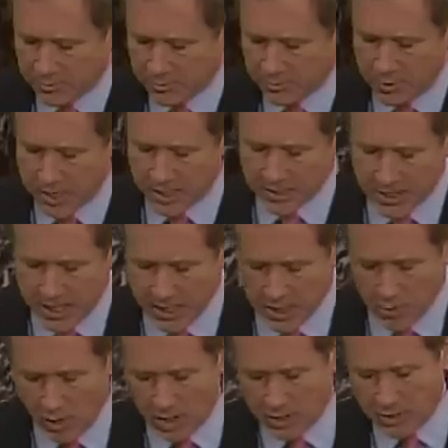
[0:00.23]
as we
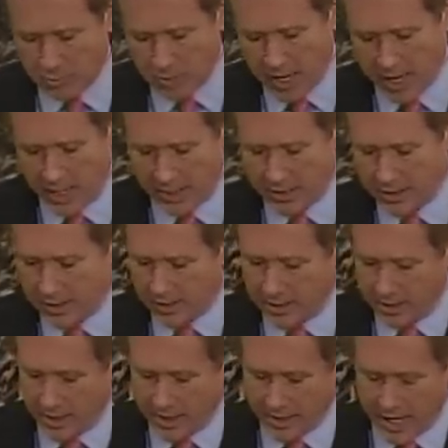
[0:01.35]
continue our debate
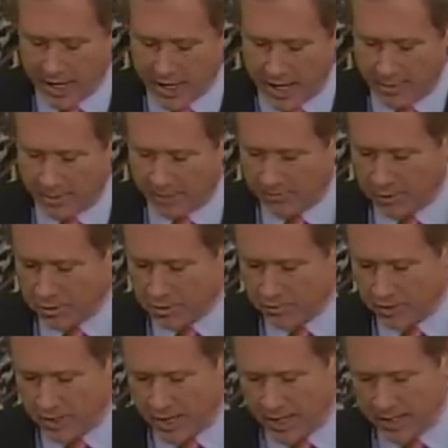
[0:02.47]
on the economic future
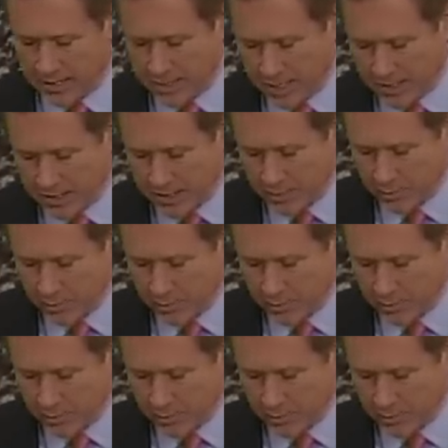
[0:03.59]
of the United States,